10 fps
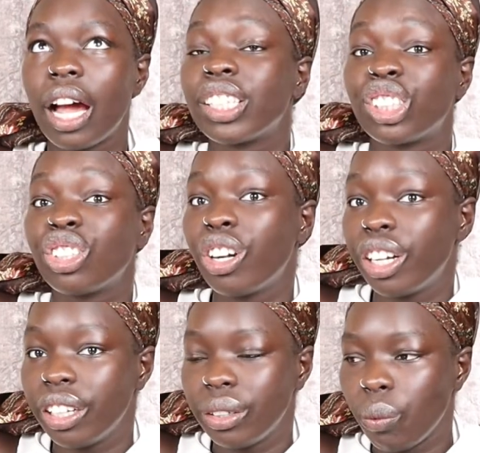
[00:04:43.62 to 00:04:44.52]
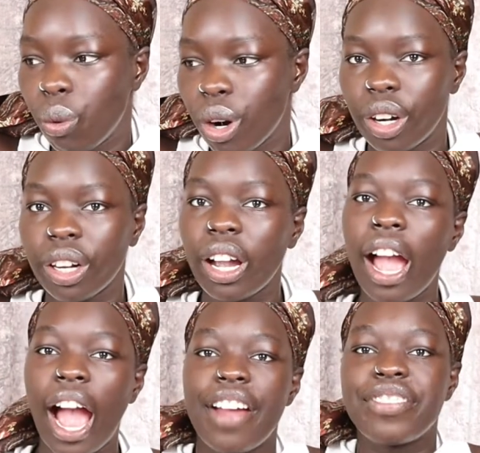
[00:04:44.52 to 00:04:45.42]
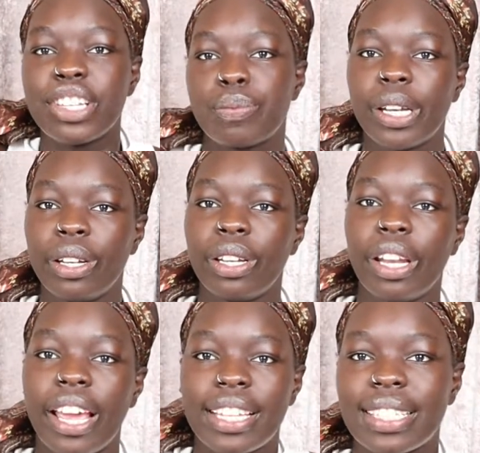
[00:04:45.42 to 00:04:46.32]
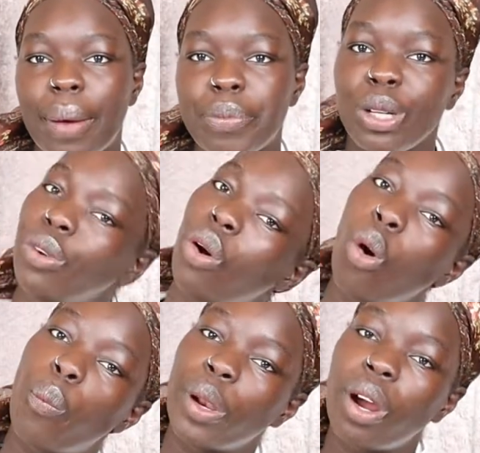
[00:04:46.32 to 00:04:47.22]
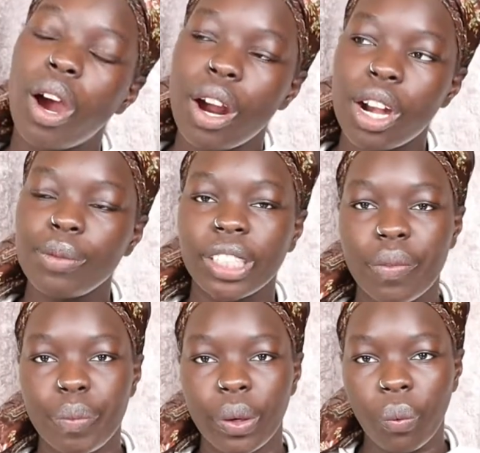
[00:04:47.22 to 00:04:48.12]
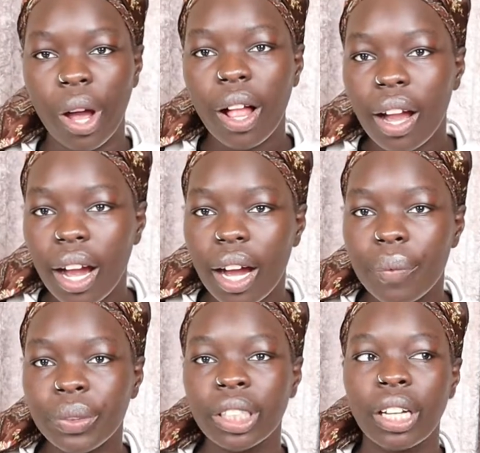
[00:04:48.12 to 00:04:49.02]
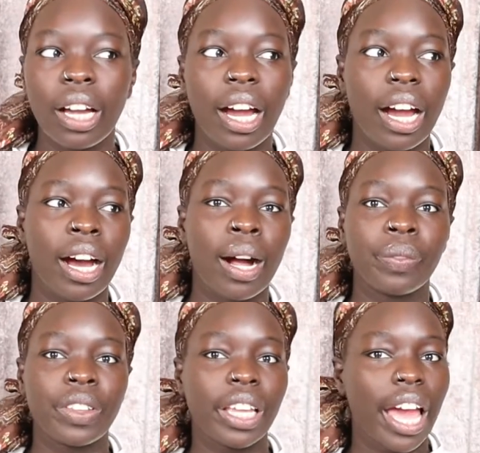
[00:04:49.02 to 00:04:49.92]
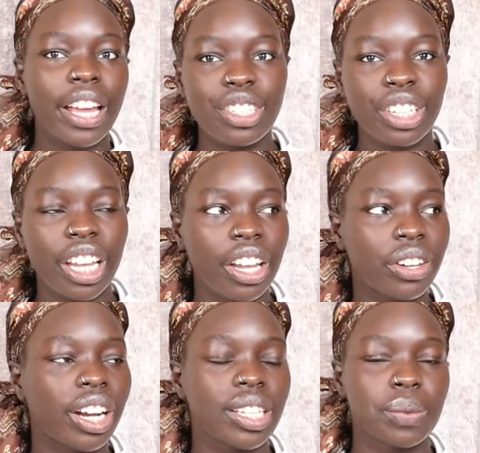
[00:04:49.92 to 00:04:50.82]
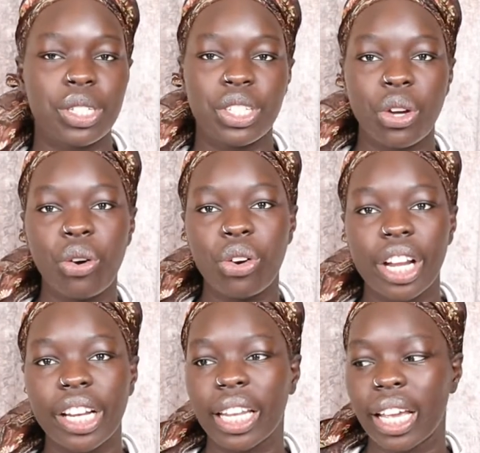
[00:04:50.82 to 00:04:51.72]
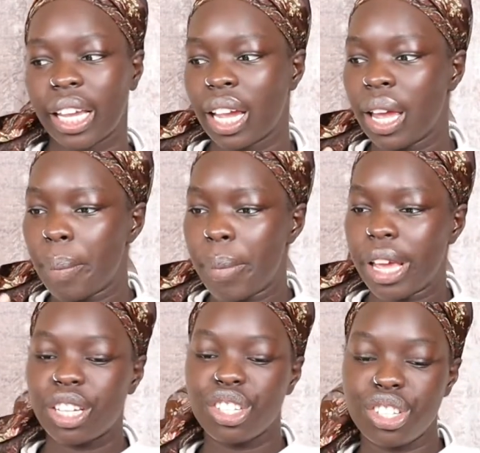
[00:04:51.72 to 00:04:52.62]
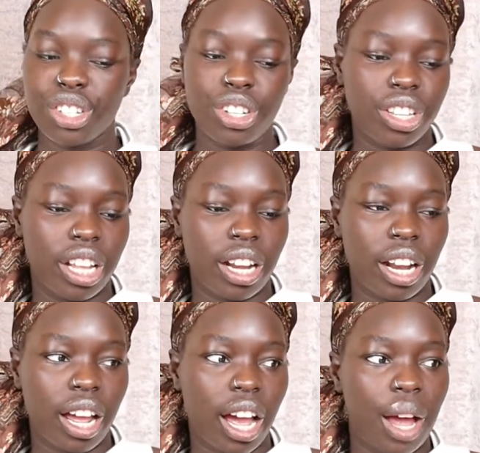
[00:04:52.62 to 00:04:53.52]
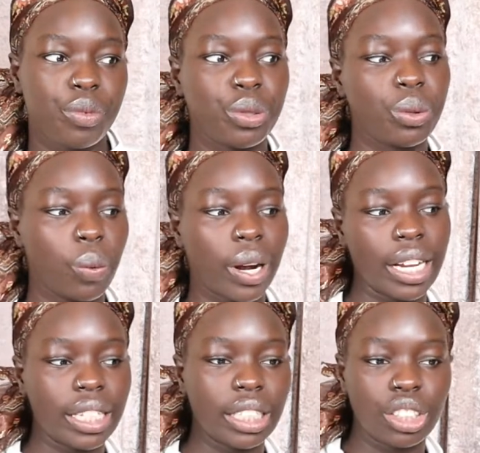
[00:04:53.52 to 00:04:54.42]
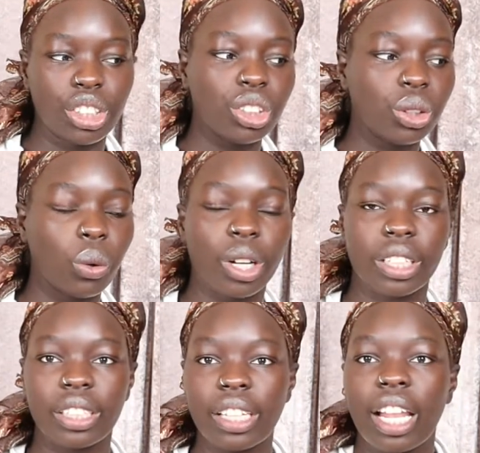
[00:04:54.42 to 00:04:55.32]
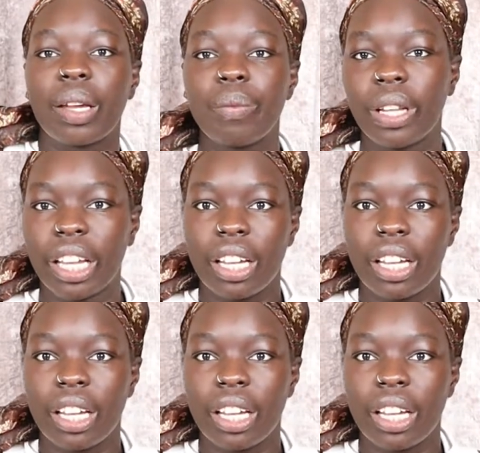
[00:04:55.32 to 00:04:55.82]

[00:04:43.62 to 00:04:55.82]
started work, I've just been accepted with open arms, and I've been welcomed. The educator has been so great in making sure that I'm doing what I need to do, or telling